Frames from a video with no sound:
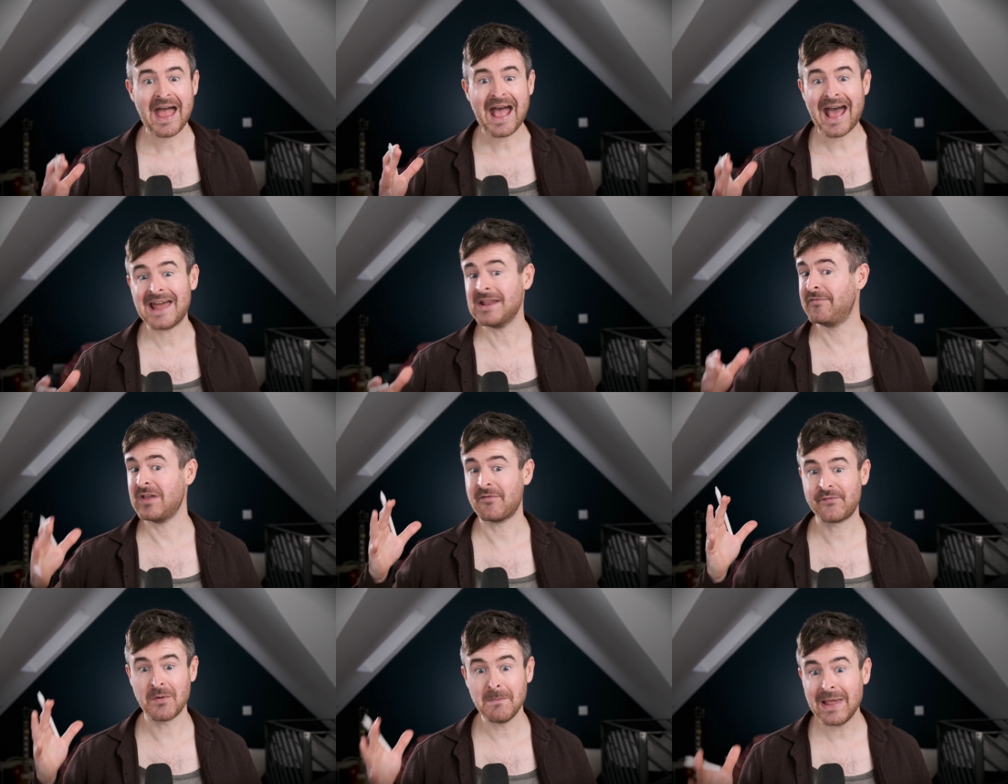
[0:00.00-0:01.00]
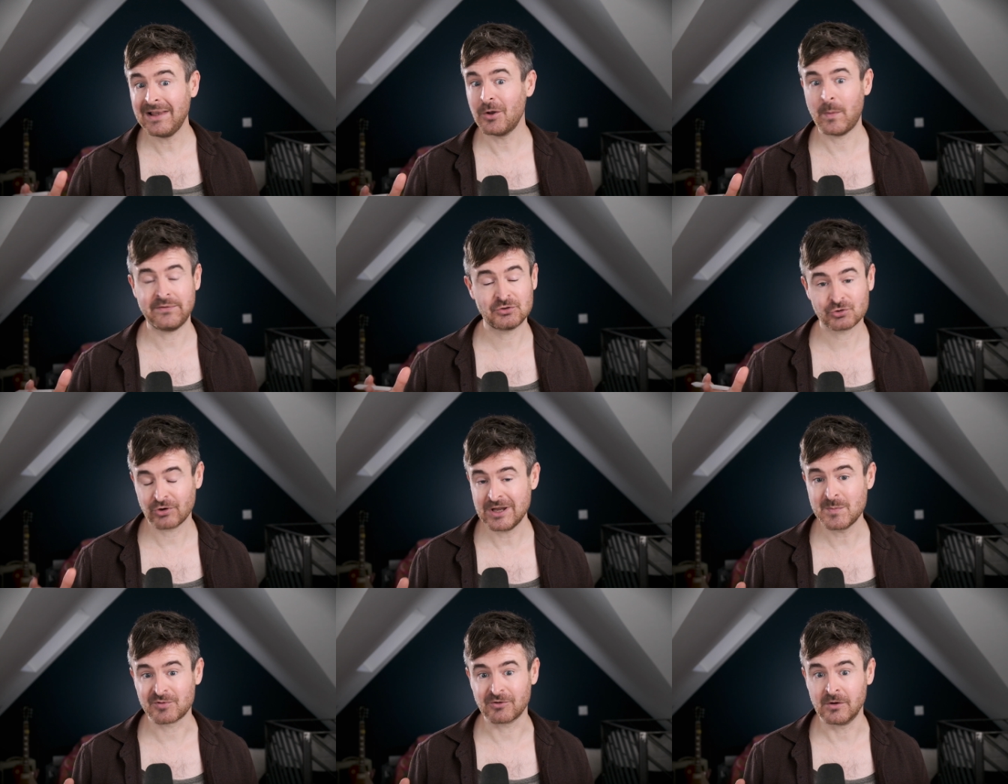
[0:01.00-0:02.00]
And if you're familiar with
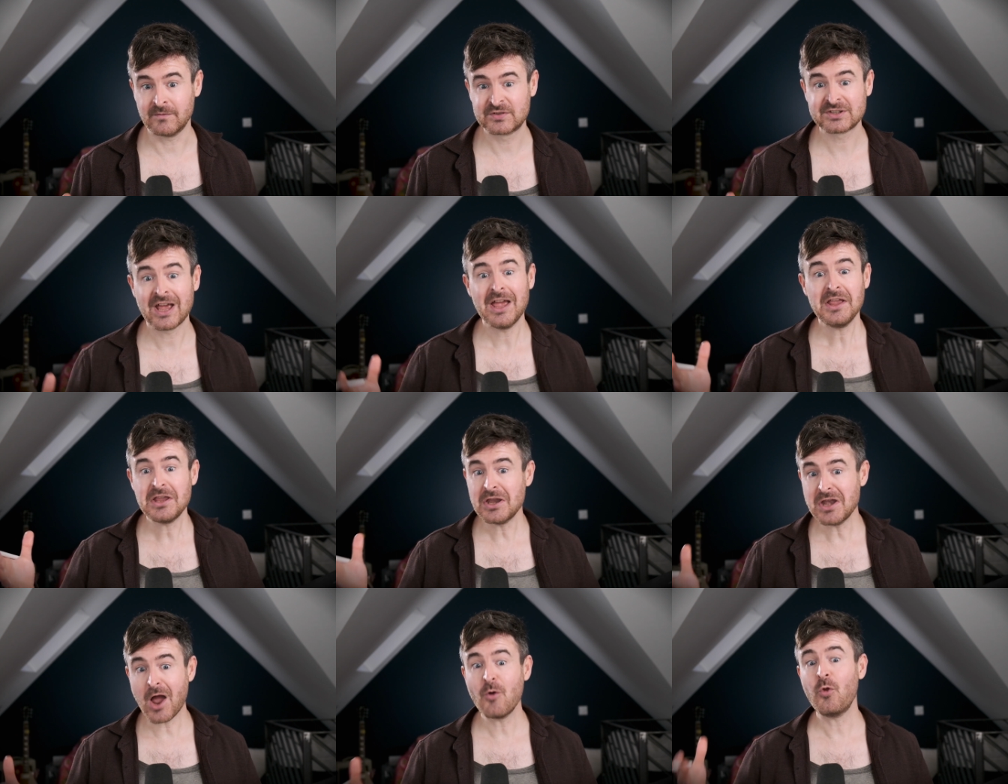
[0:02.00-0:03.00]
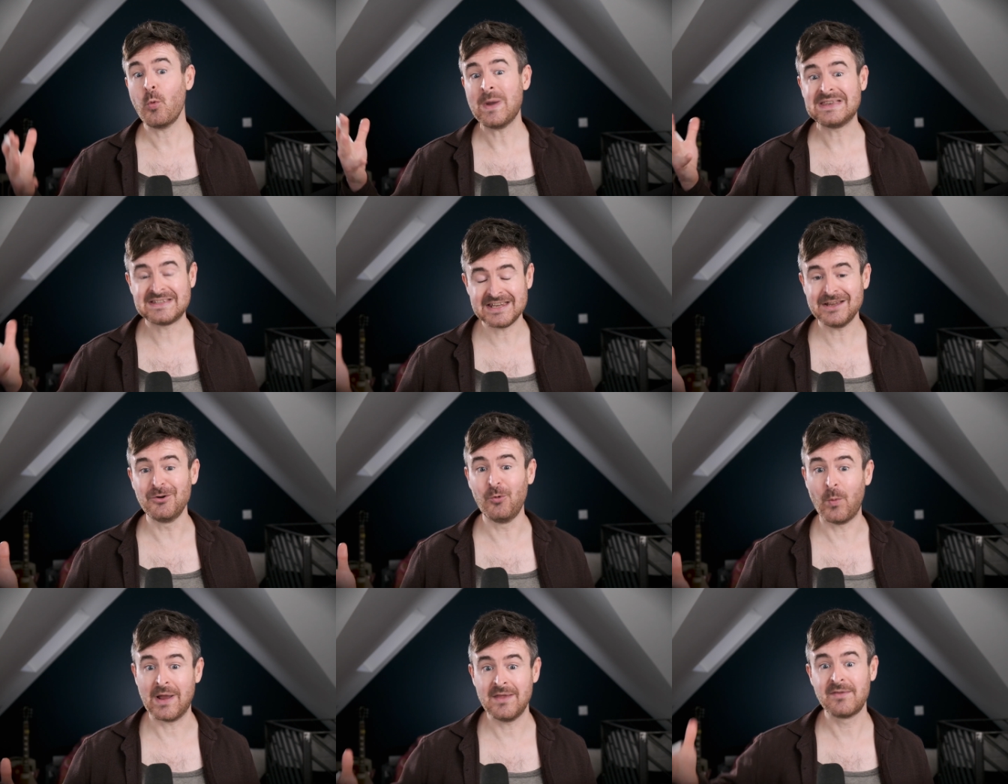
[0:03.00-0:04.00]
tree proofs, you know that we deal
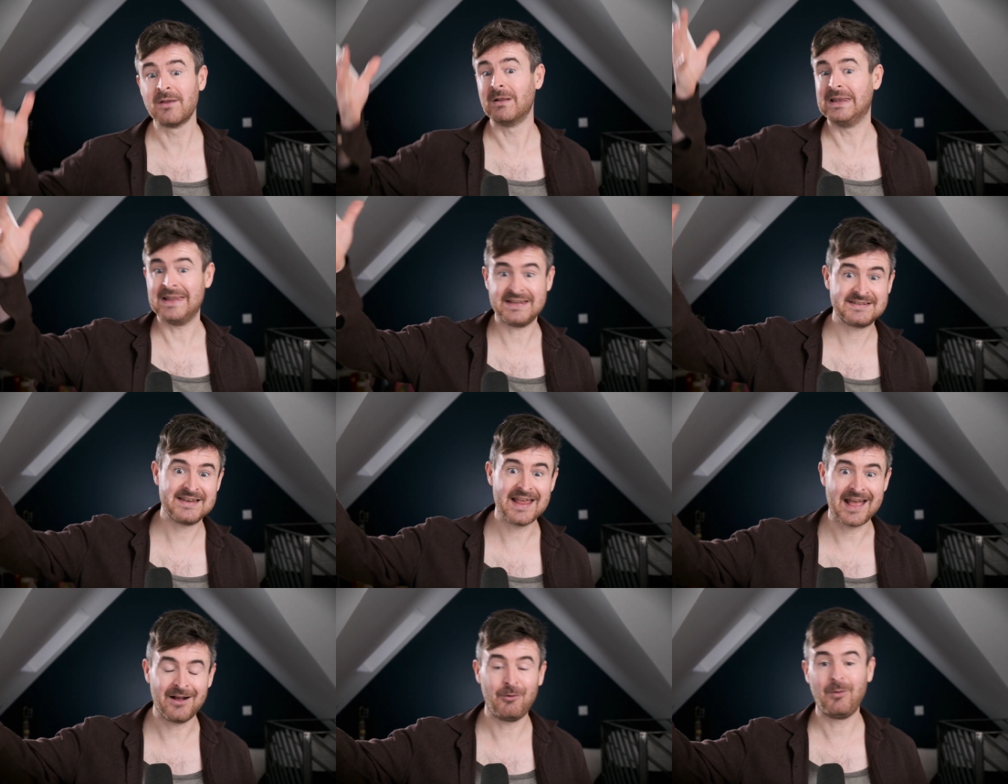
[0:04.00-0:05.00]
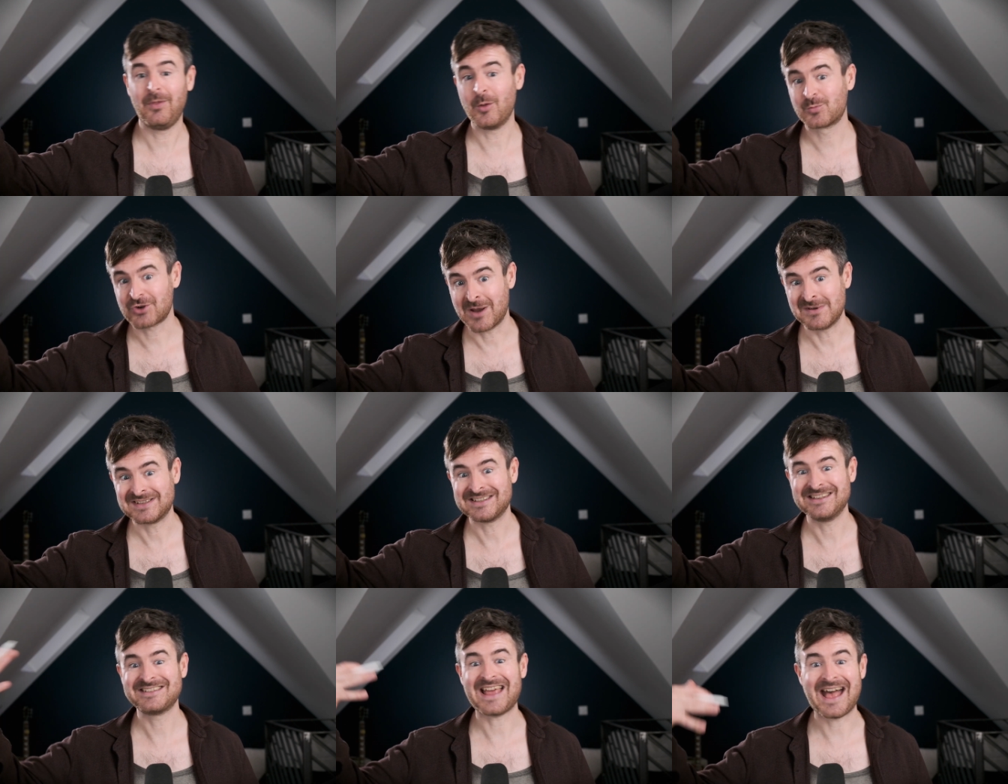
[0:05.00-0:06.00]
with listing out the
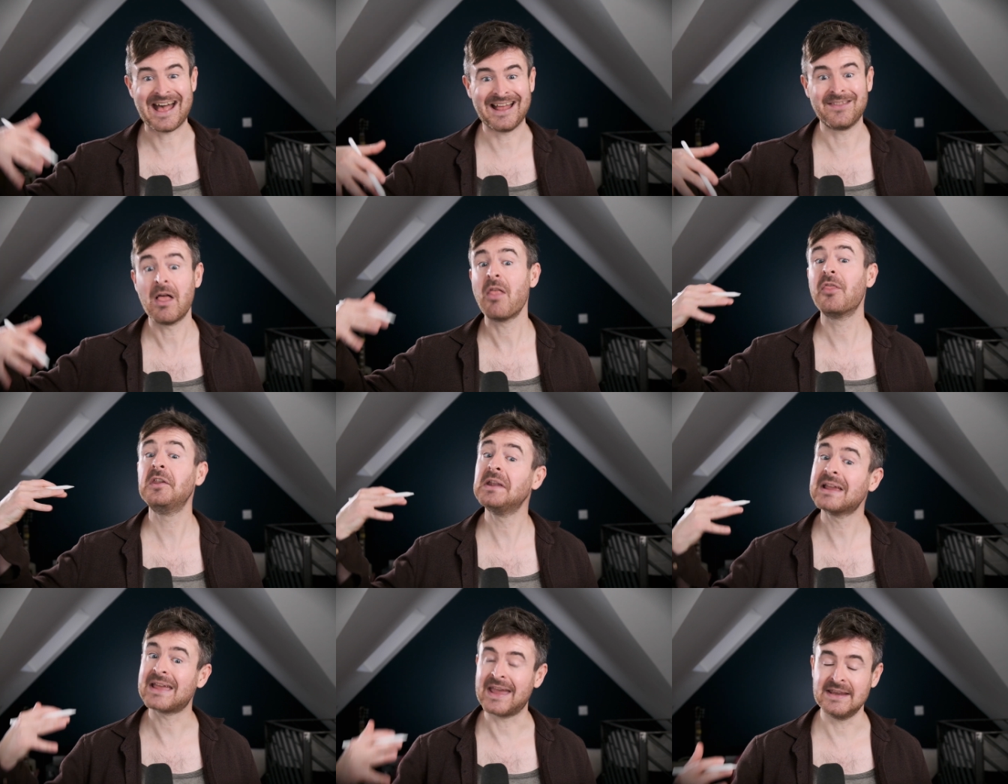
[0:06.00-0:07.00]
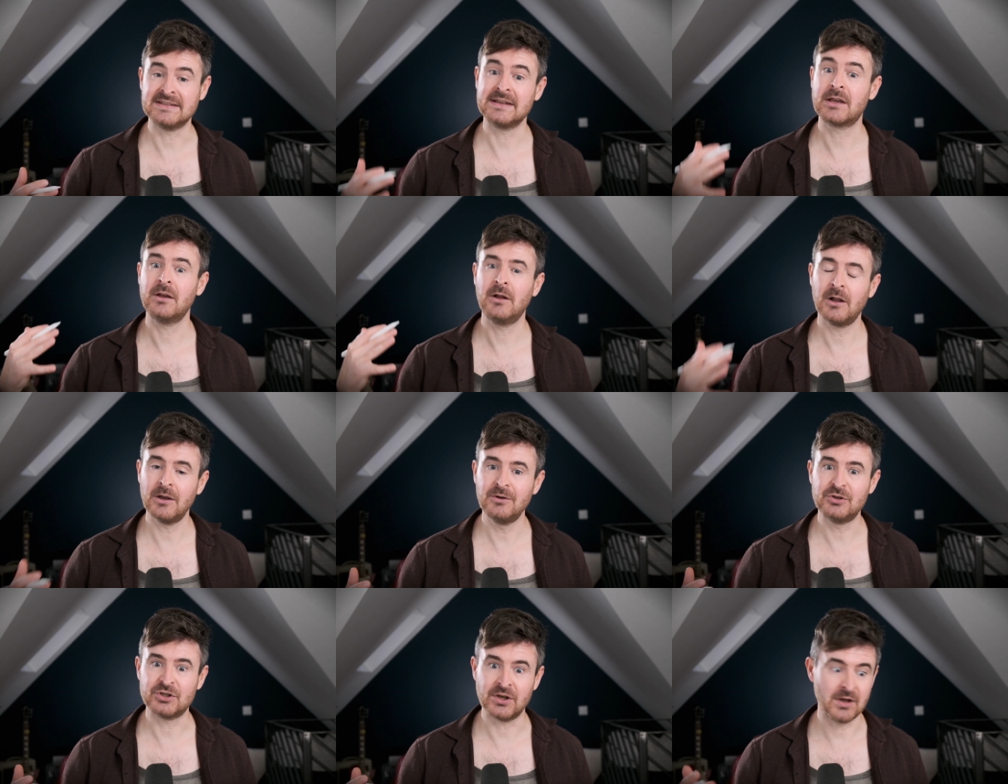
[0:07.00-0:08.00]
premises and the negated
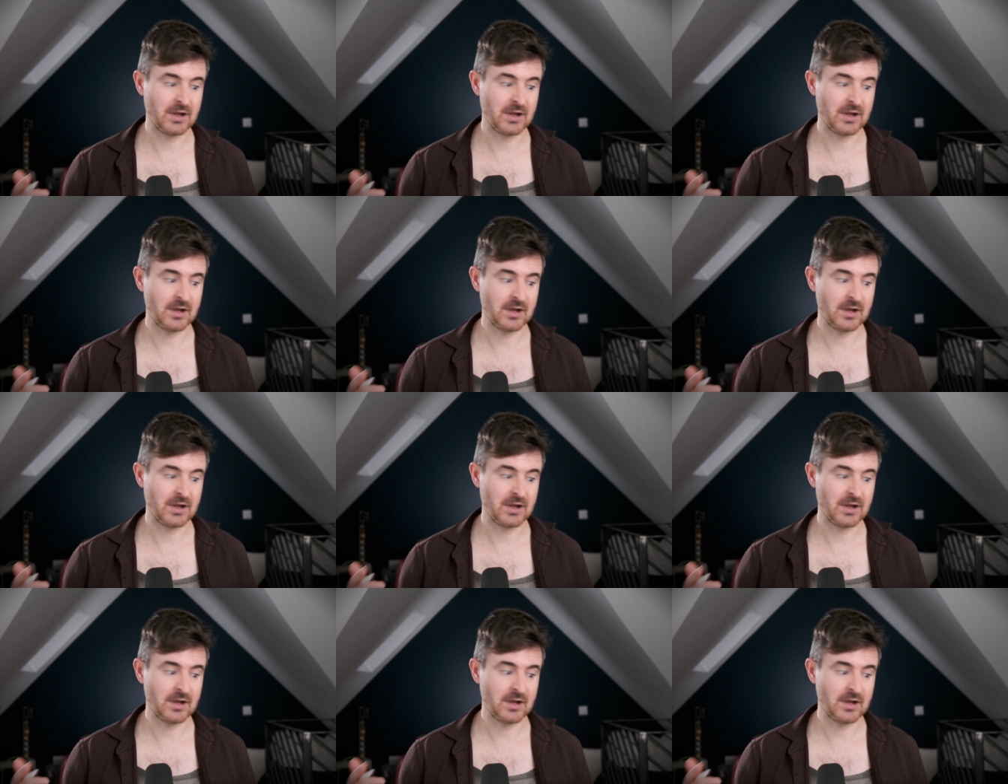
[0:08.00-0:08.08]
conclusion.